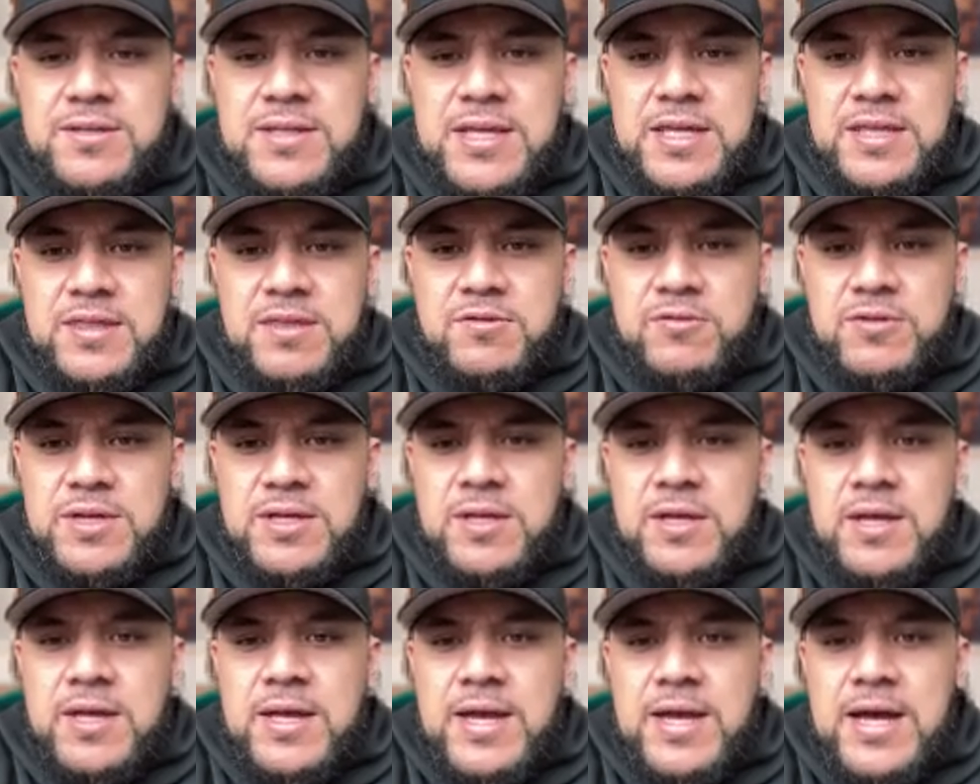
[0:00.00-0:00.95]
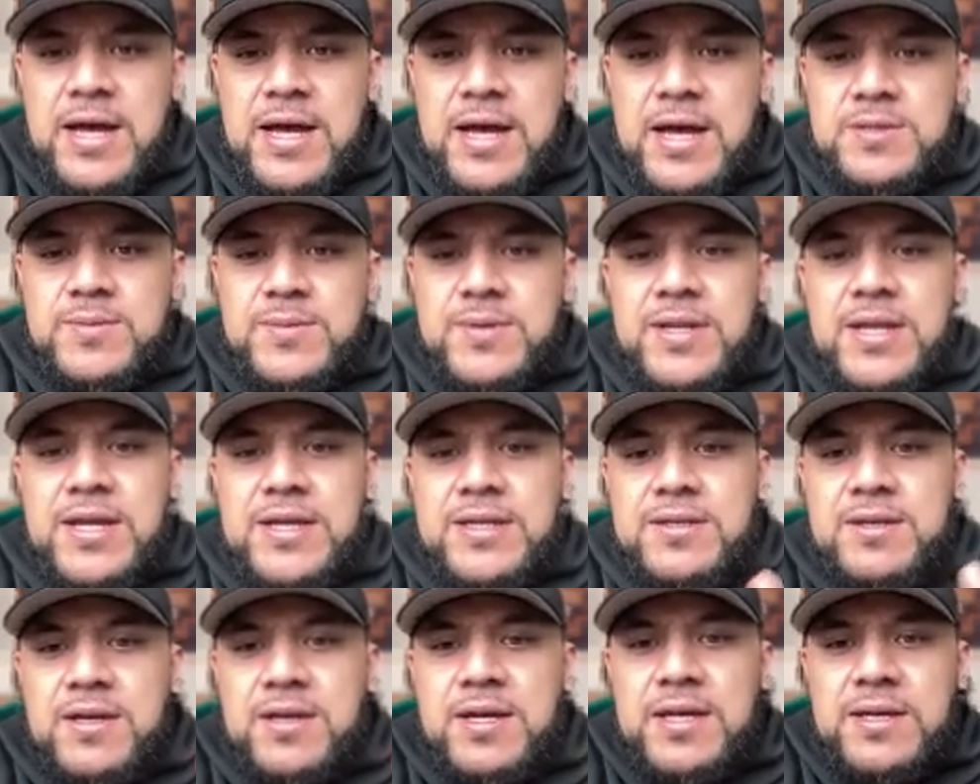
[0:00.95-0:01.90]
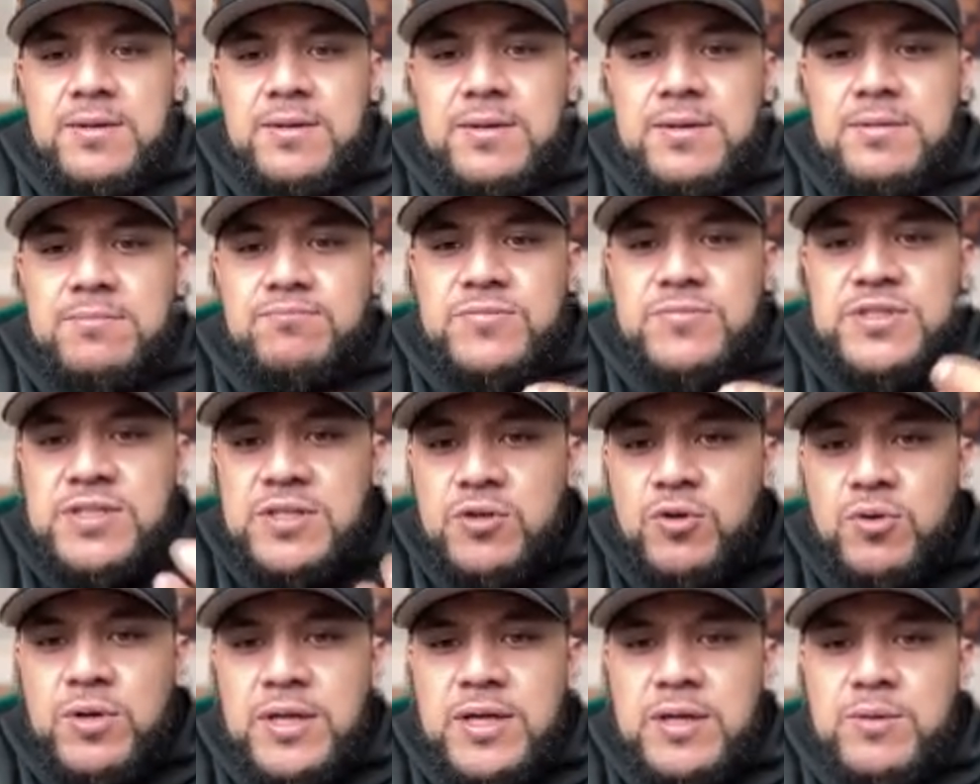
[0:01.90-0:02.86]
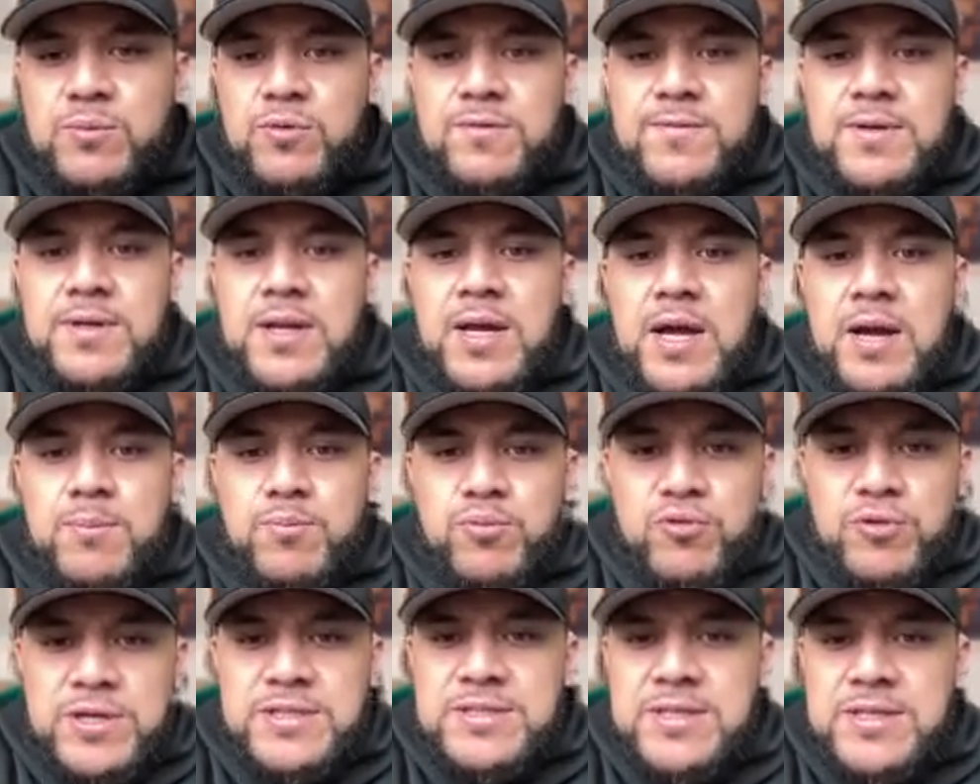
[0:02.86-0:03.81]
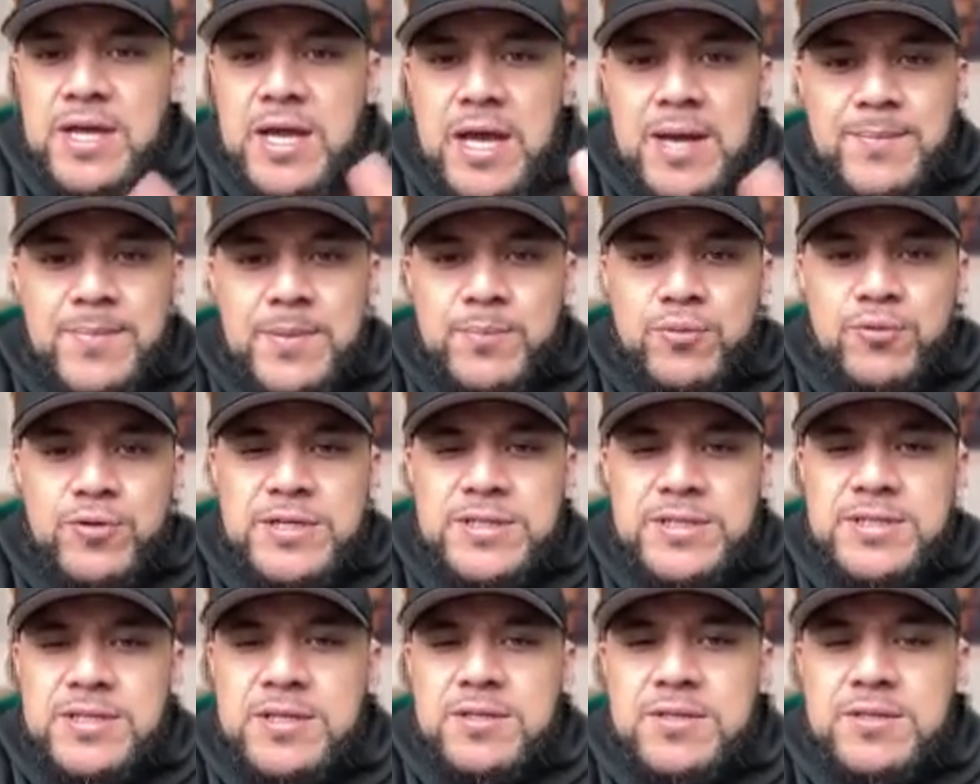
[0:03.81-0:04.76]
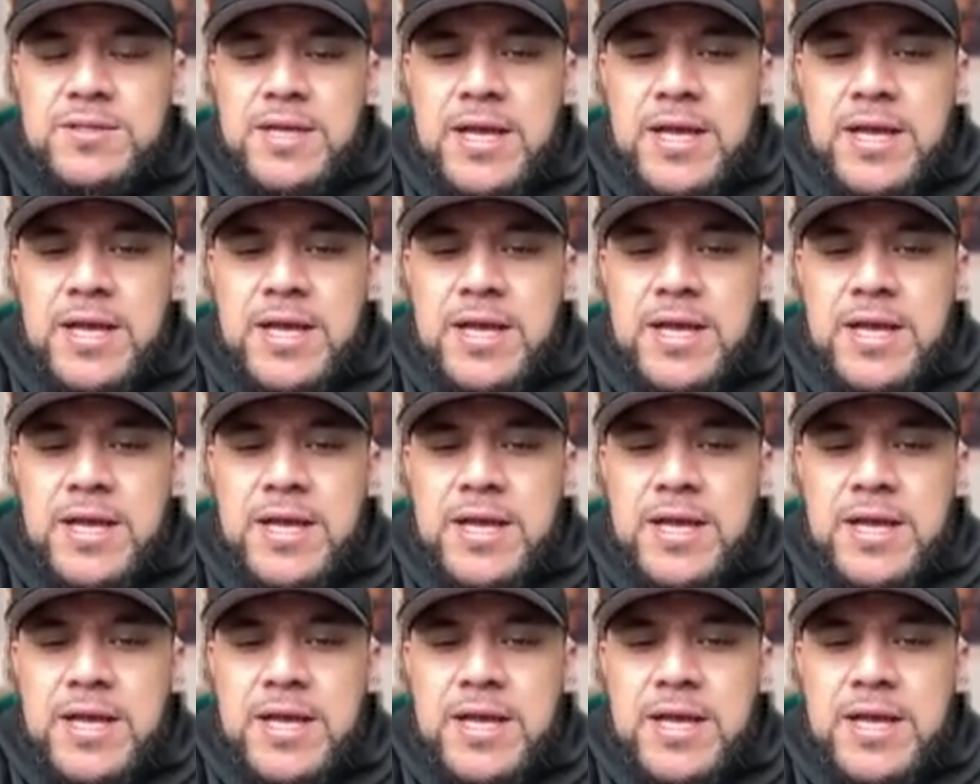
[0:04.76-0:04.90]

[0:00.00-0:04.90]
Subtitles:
day 3, something like a single leg movement, a press, a upper press,